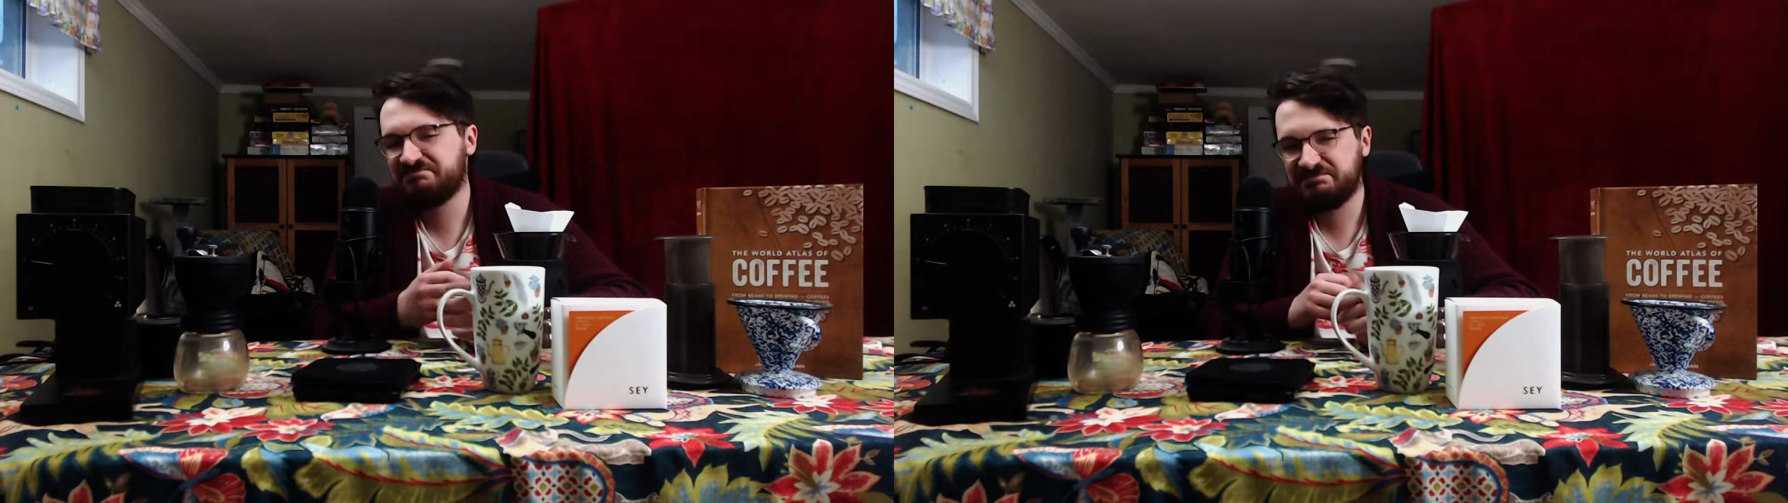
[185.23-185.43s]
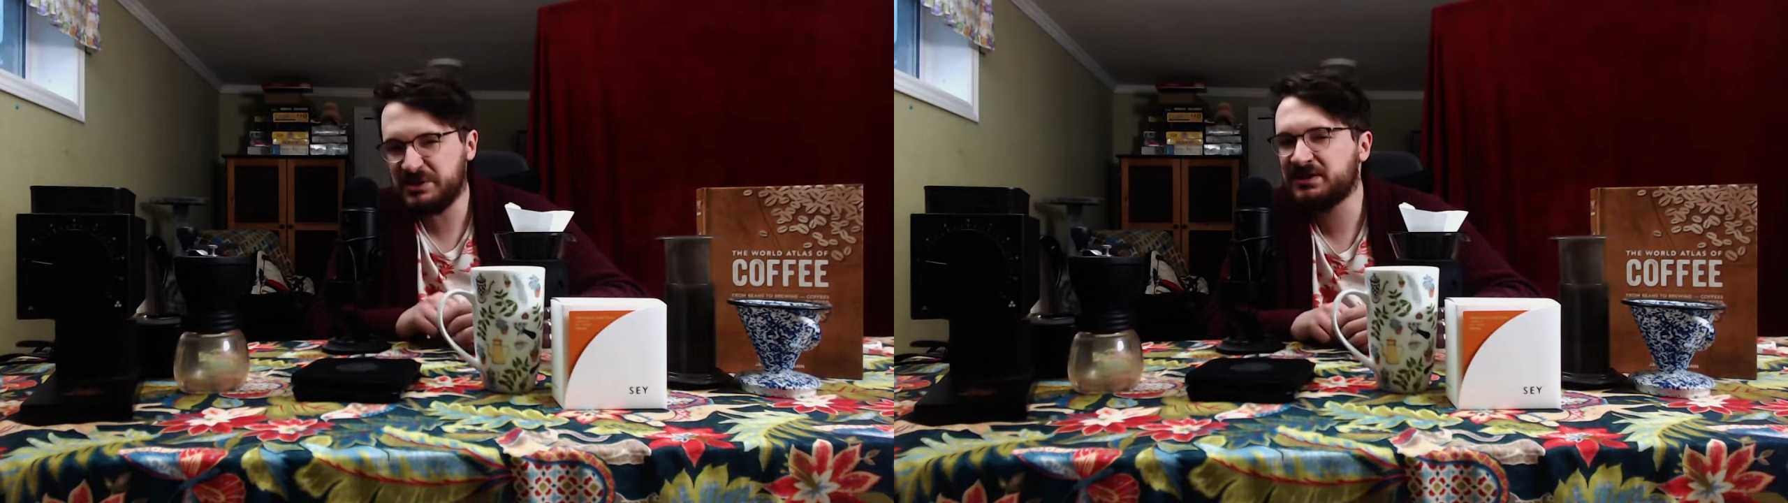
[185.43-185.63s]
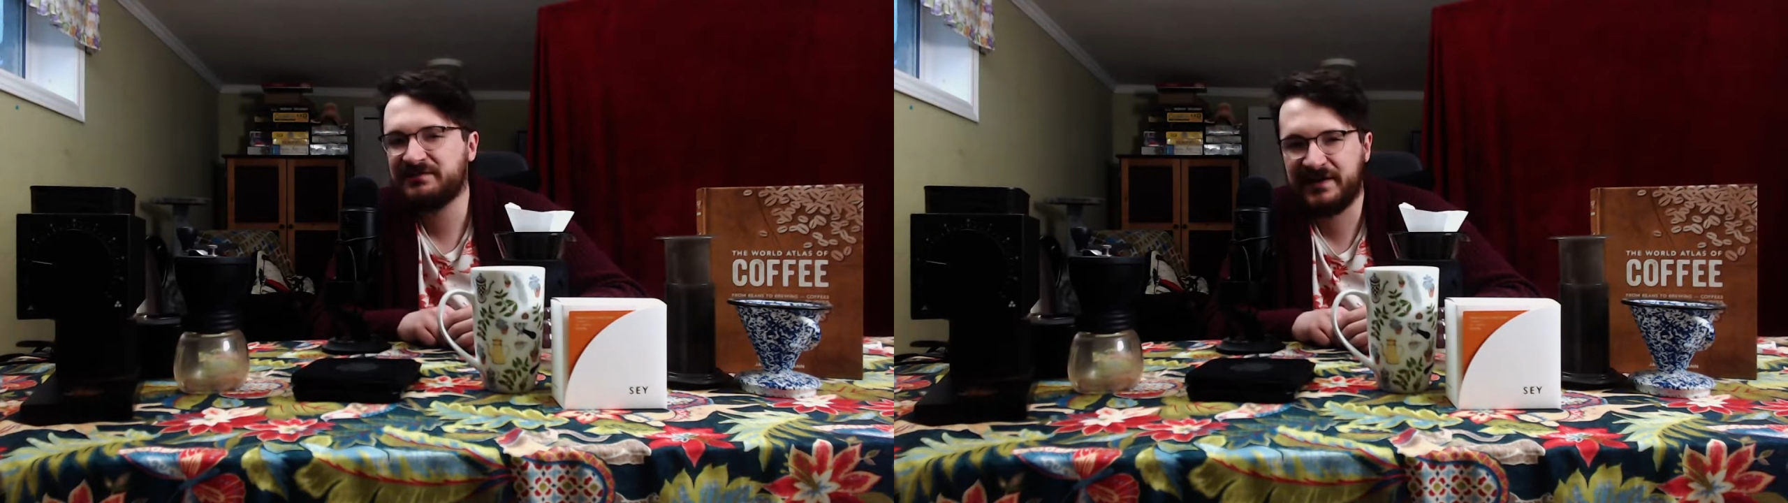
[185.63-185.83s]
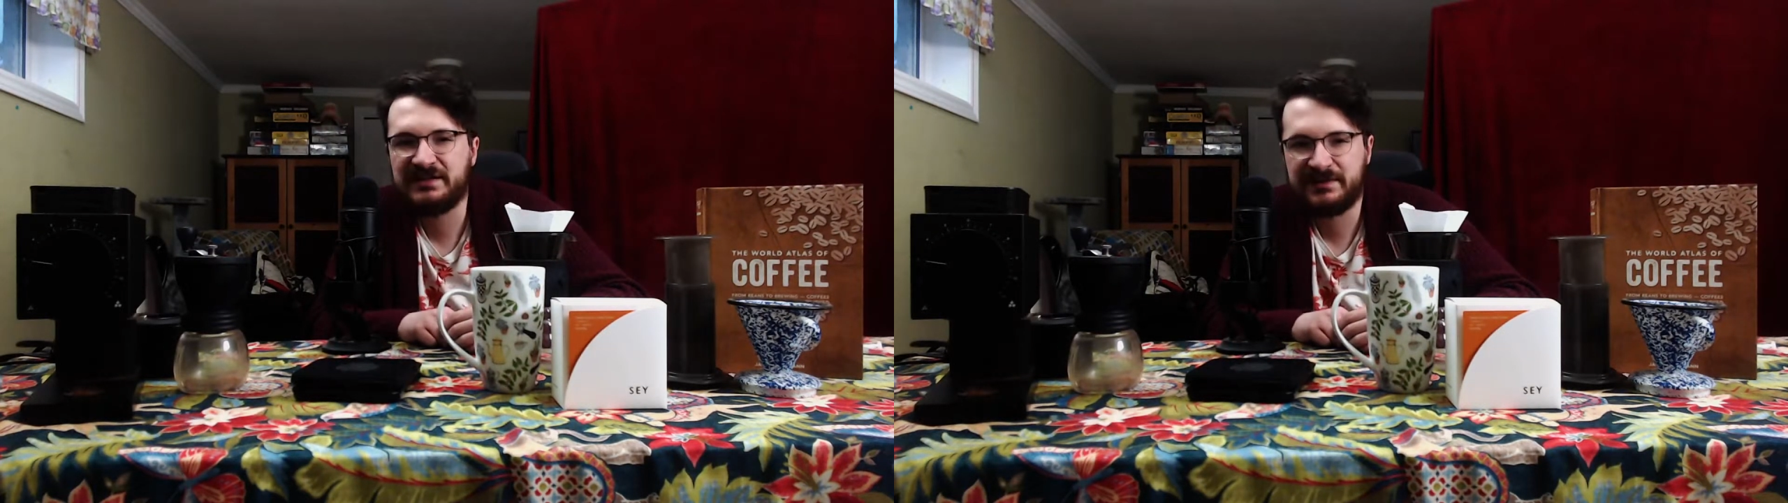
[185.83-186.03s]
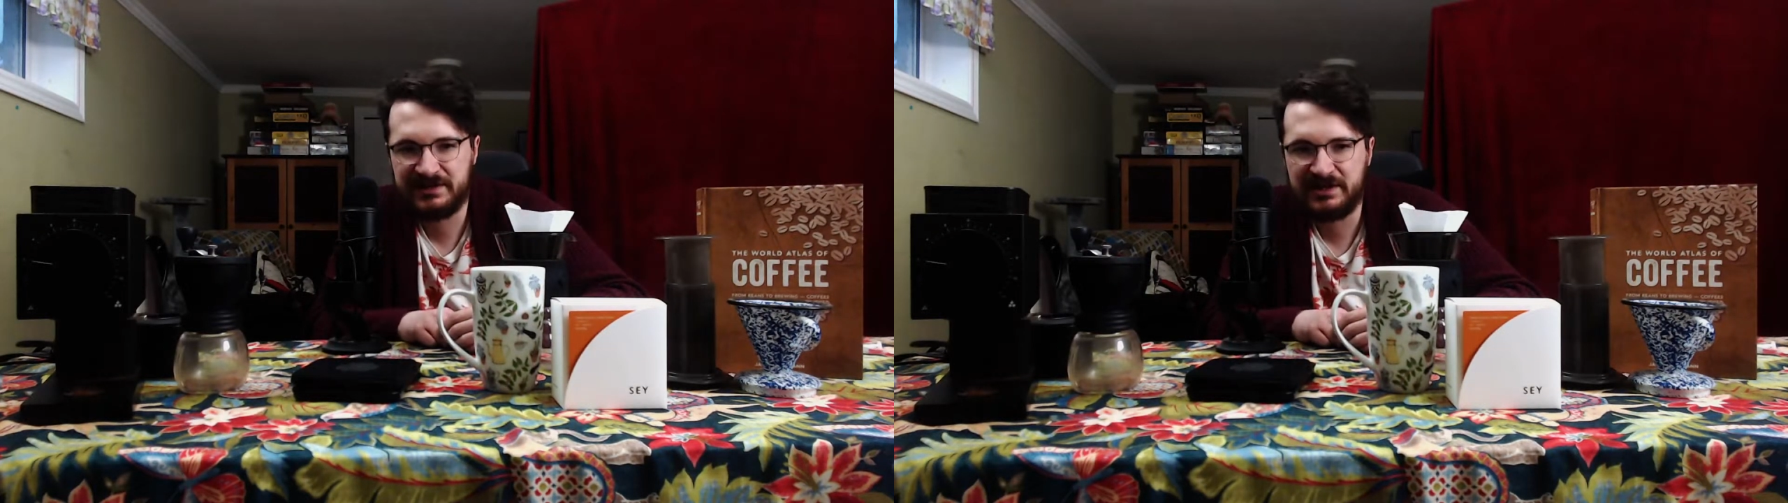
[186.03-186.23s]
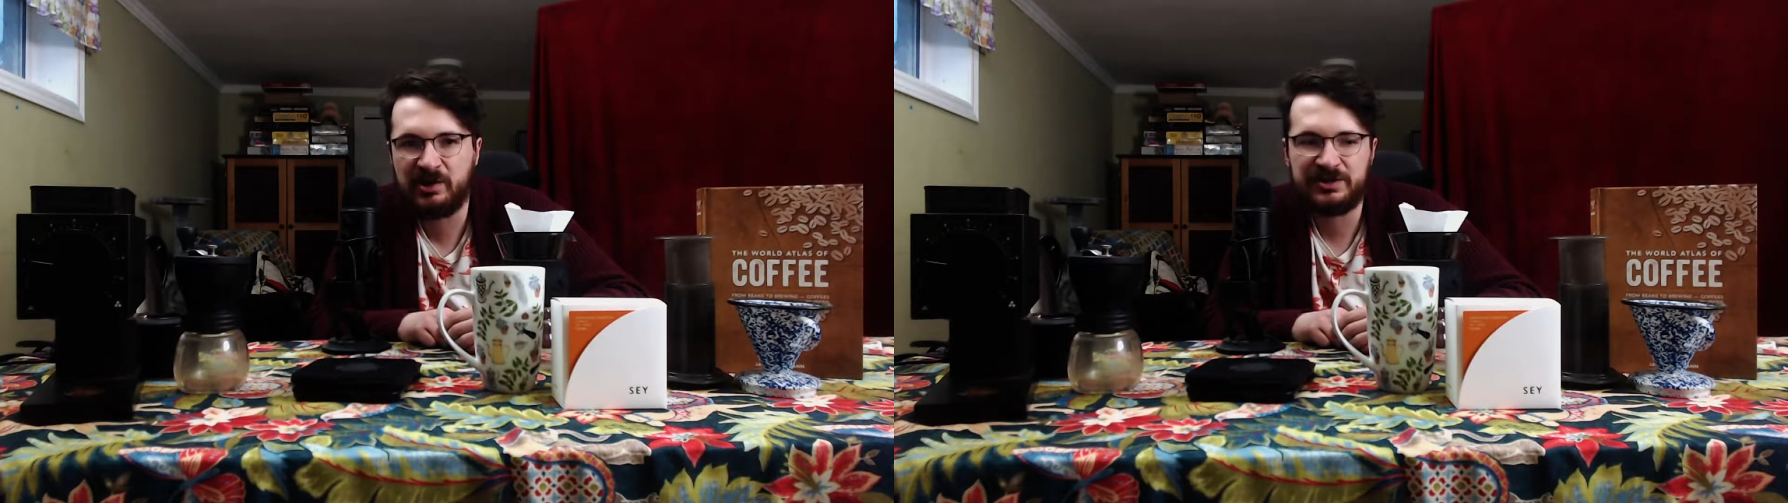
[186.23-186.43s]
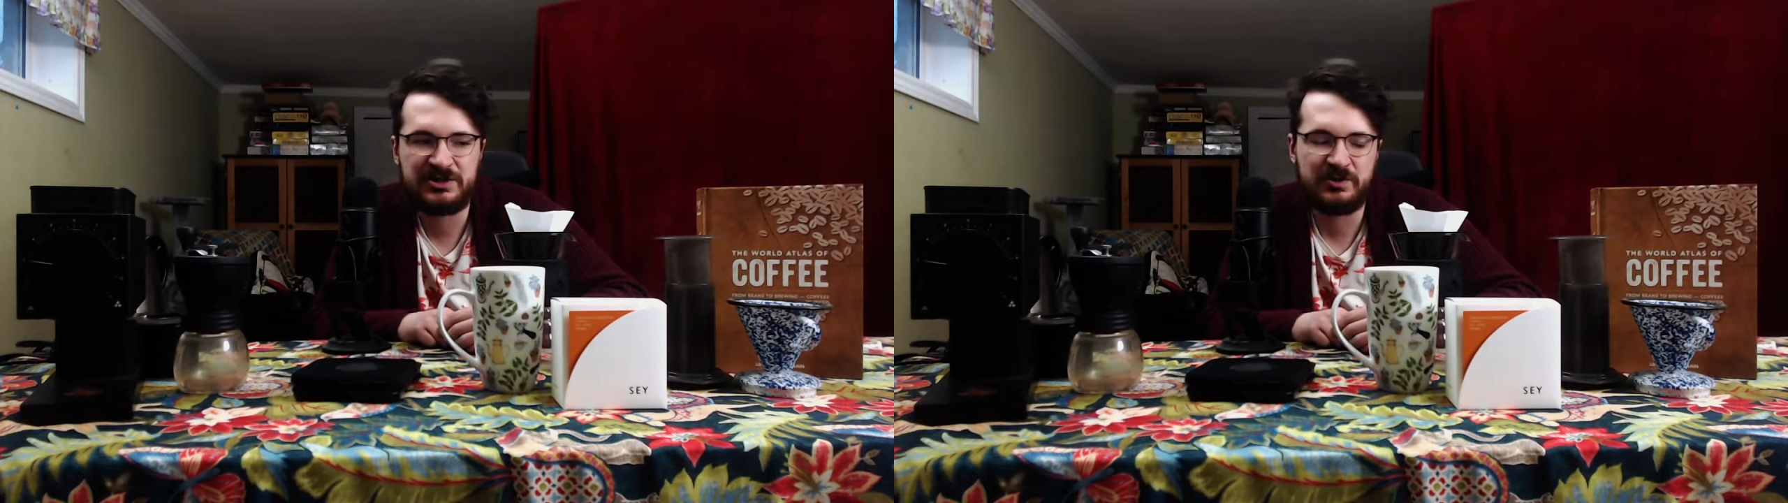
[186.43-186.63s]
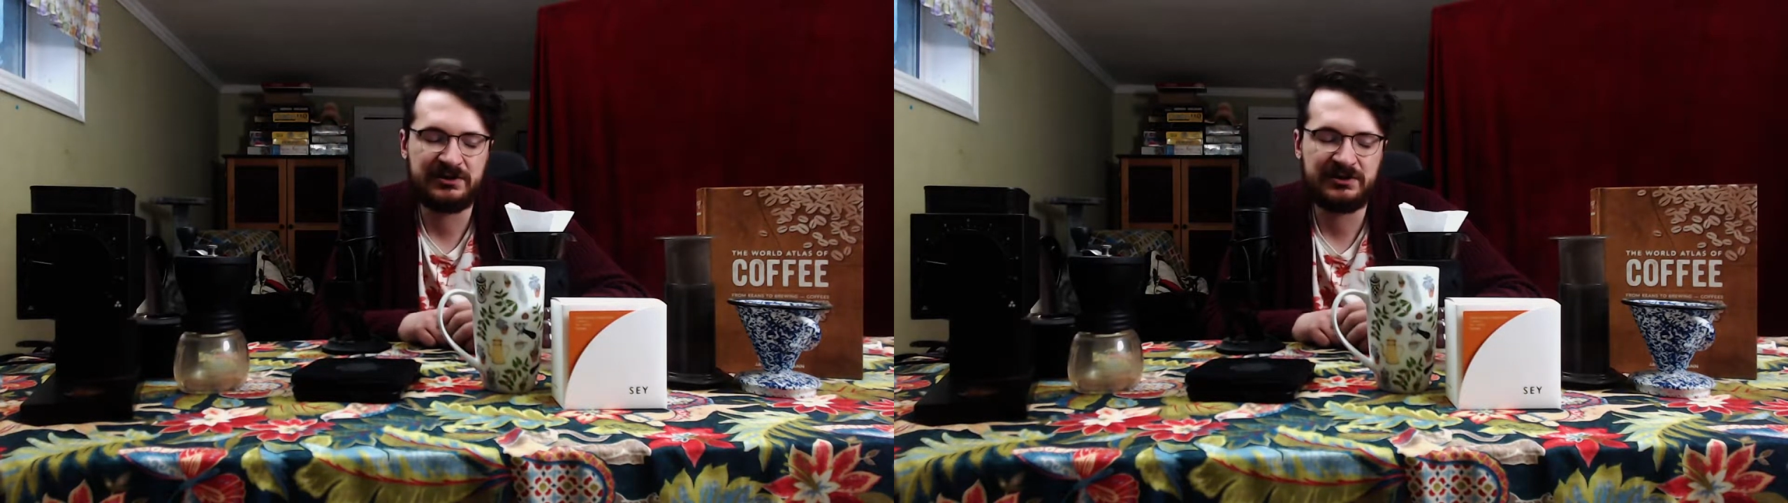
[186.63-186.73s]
You can find them at the dollar store.